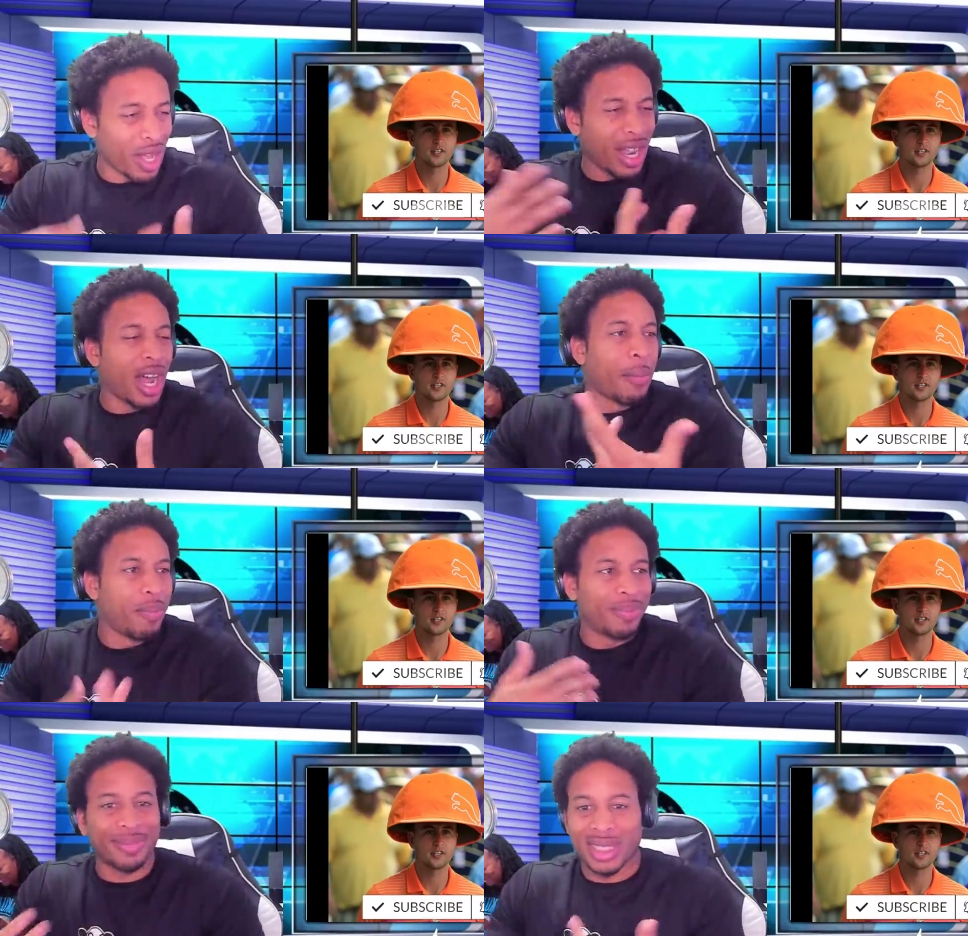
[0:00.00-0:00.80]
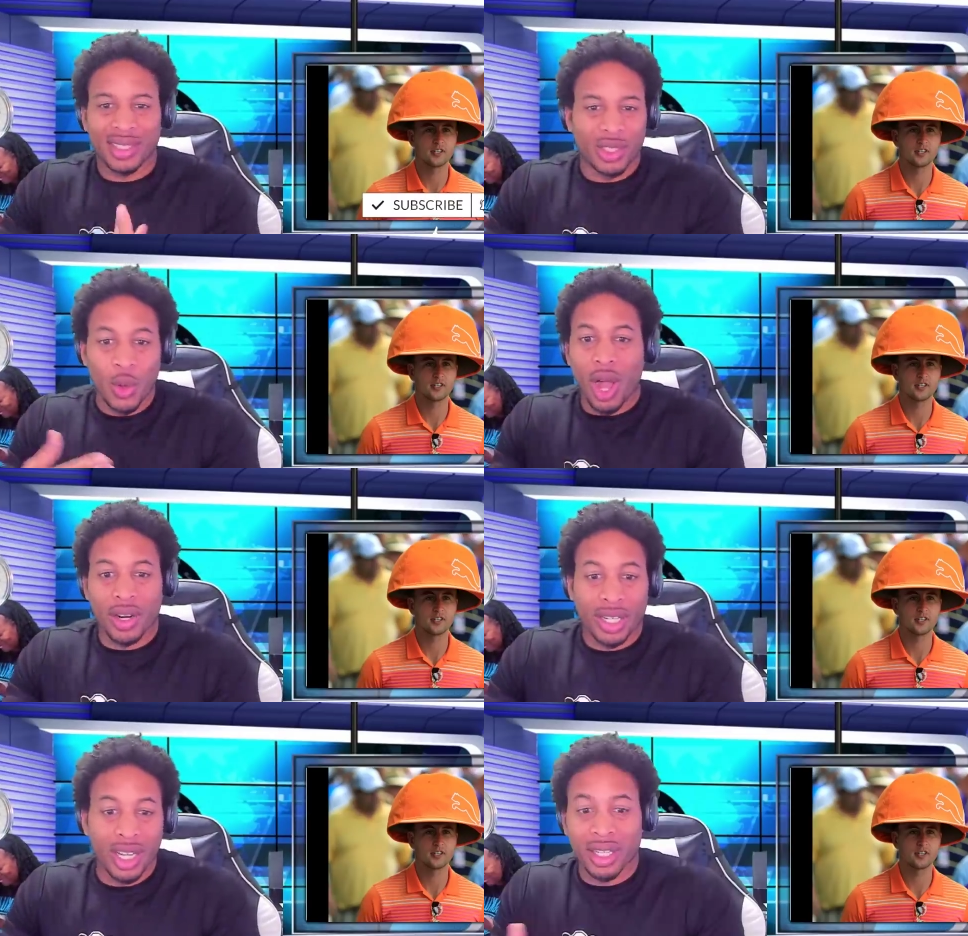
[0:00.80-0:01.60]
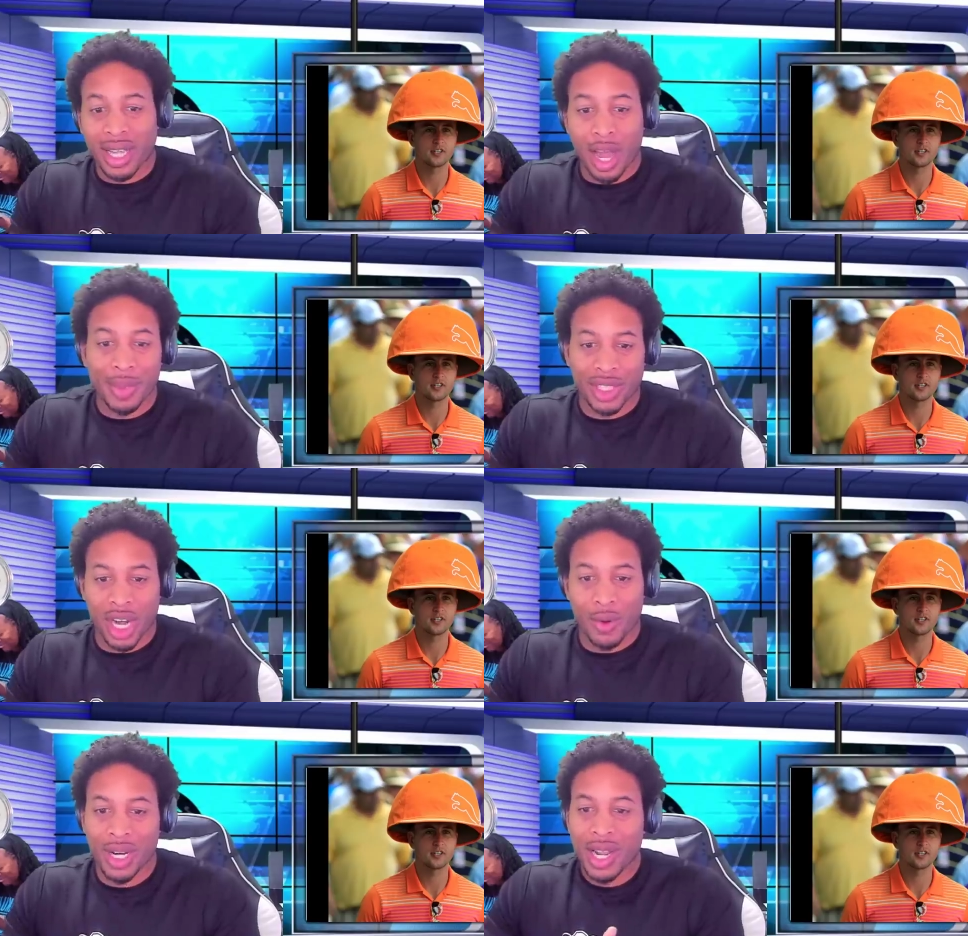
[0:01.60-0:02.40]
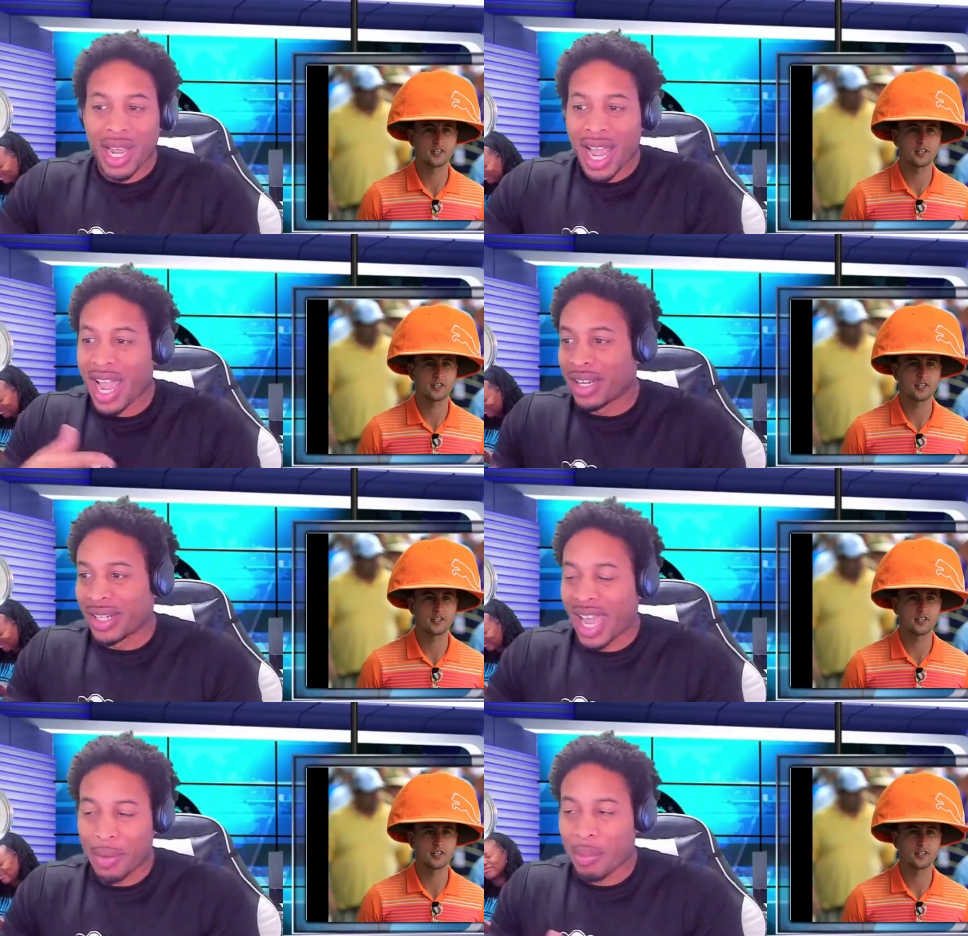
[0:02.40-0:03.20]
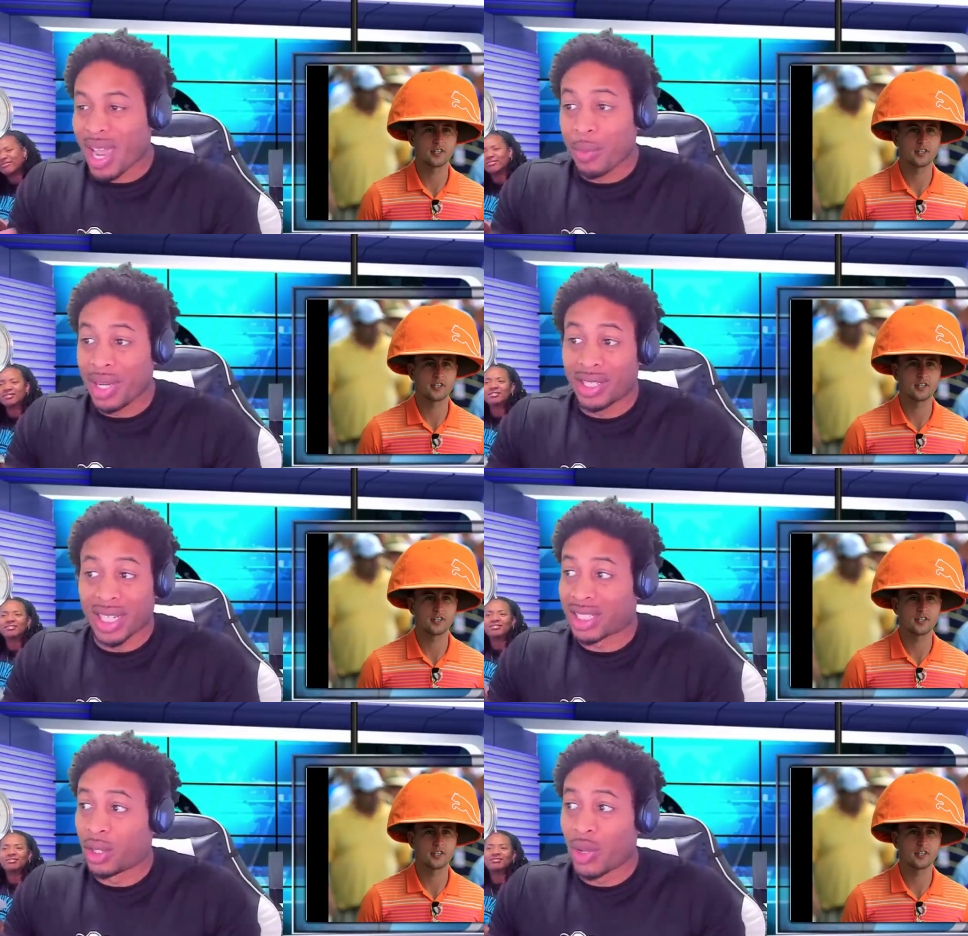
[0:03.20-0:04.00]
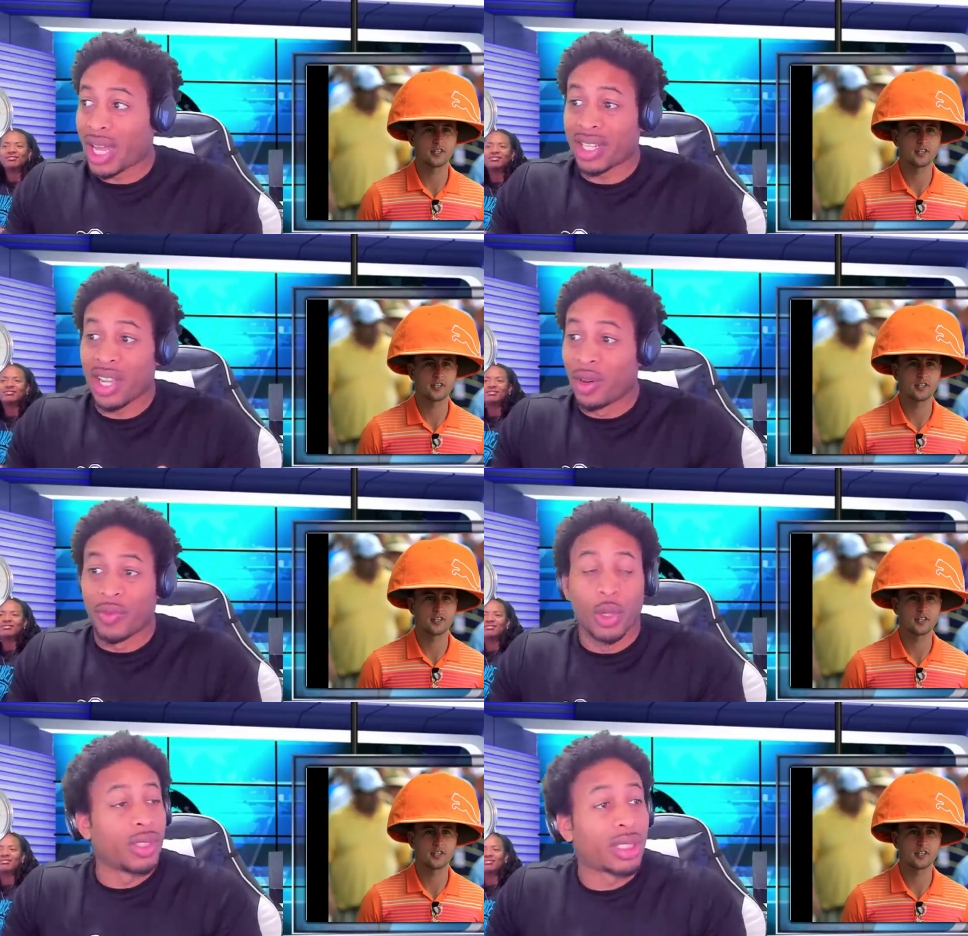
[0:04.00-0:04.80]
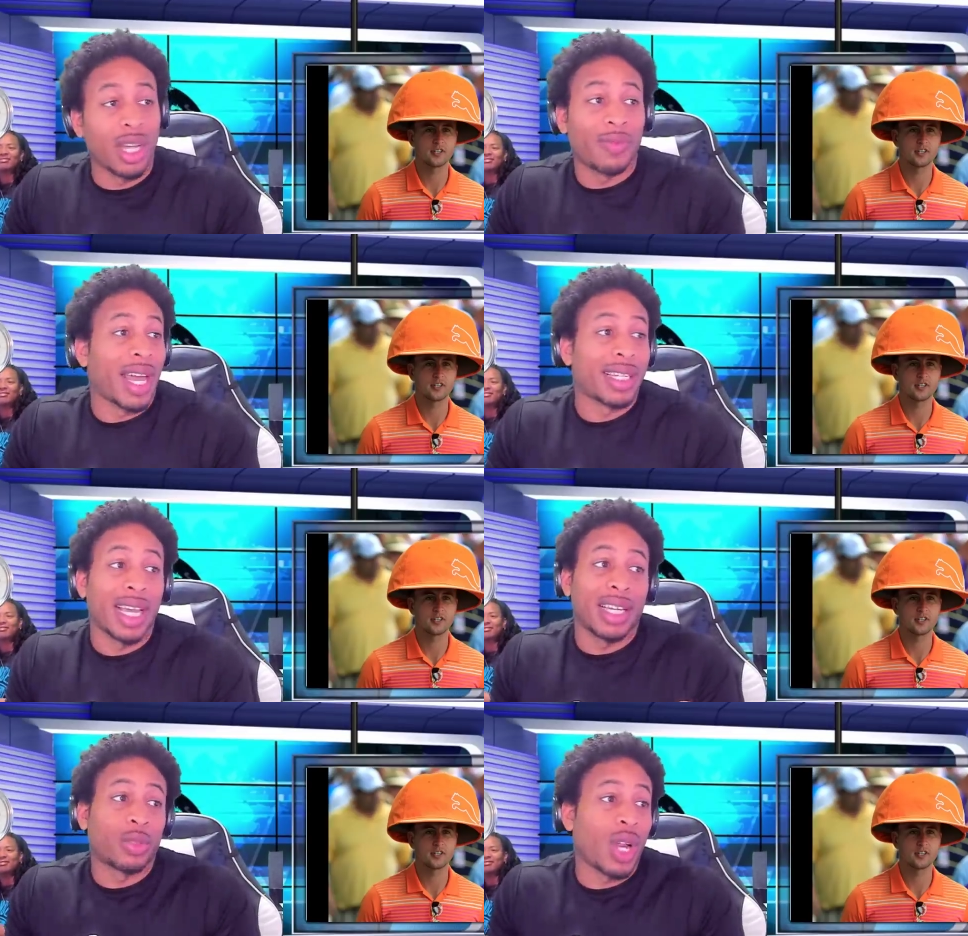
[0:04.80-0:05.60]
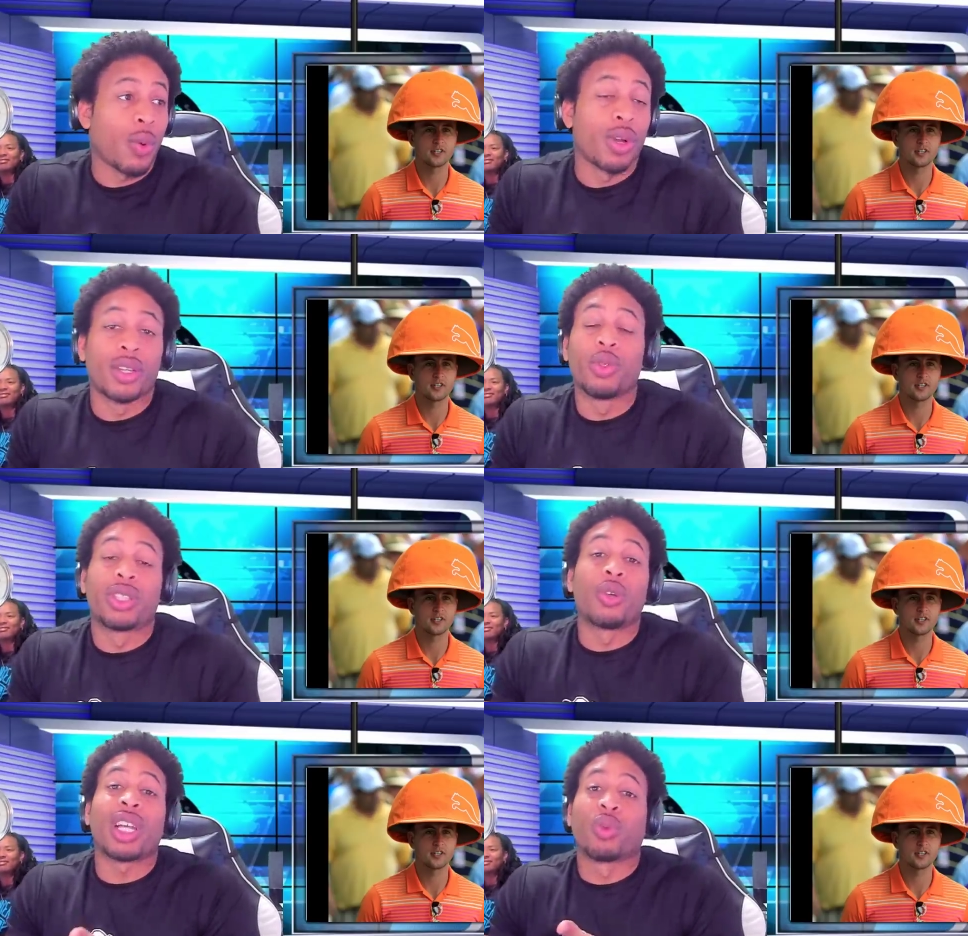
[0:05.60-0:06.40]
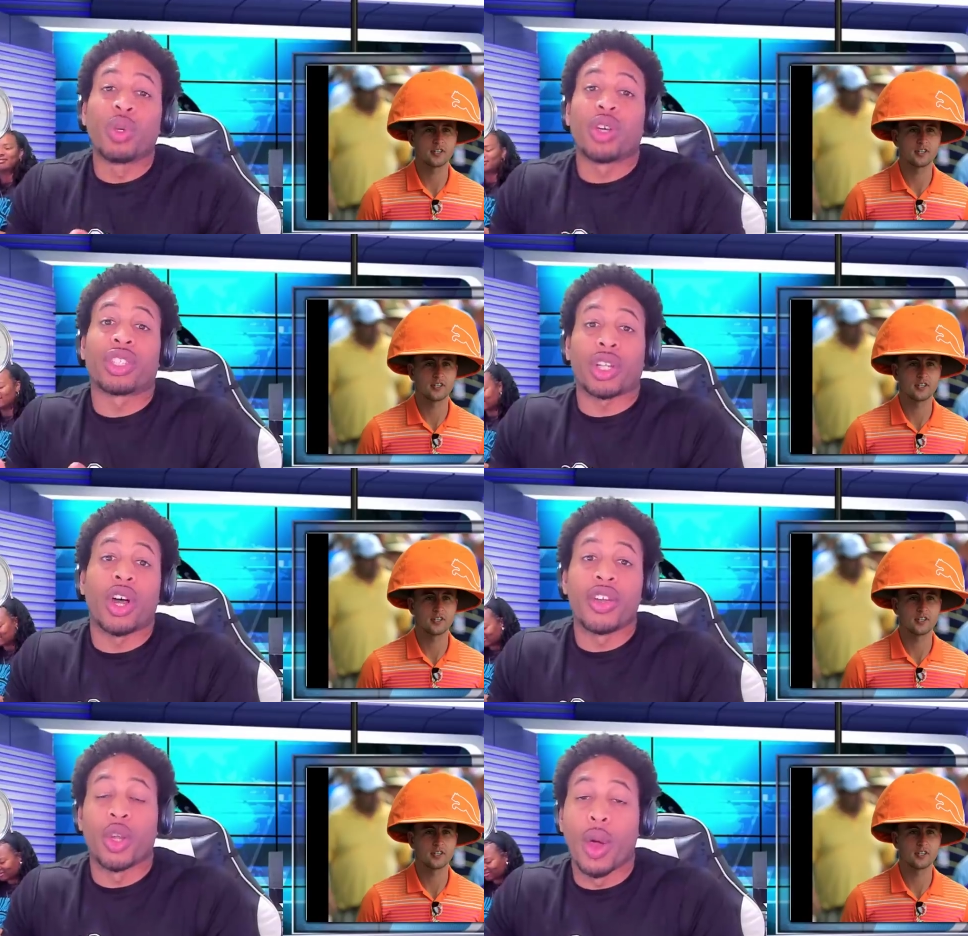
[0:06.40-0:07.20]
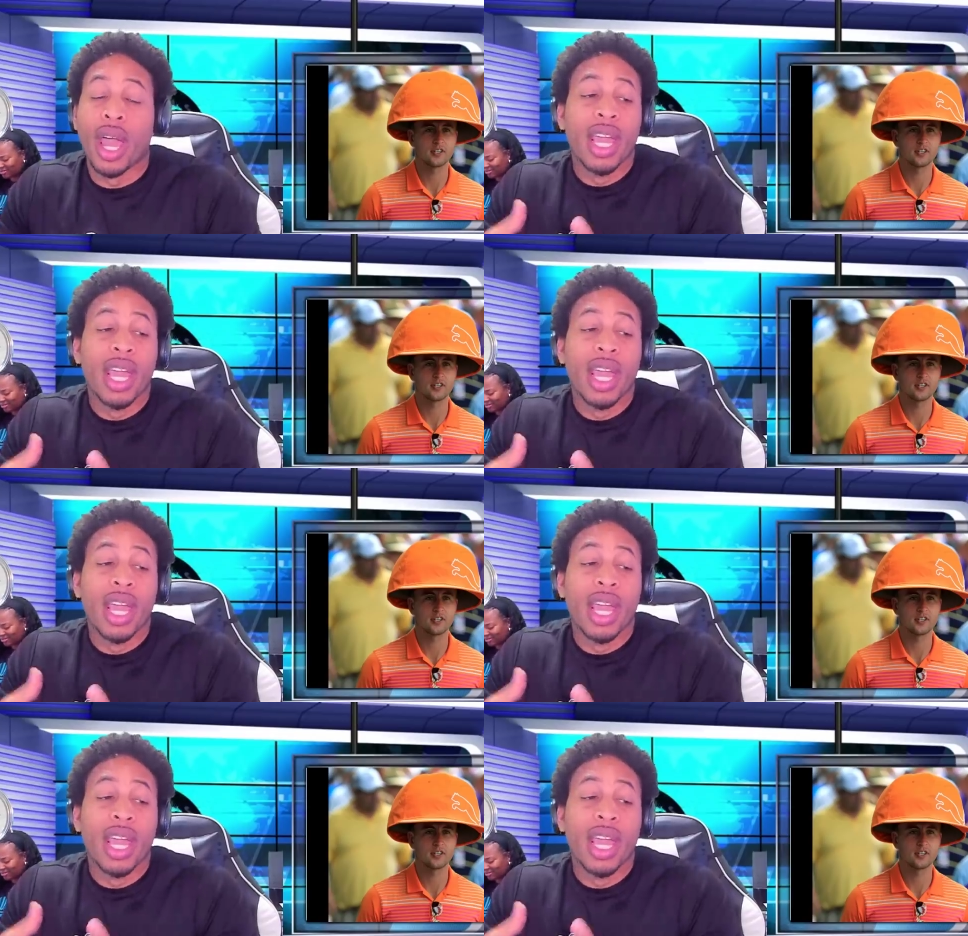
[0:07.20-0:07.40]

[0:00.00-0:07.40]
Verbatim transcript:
Speaker 1: um, do all the color commentary and and maybe just do like the interviews and stuff like that. That's what I want to do. So that's what we're going to start doing.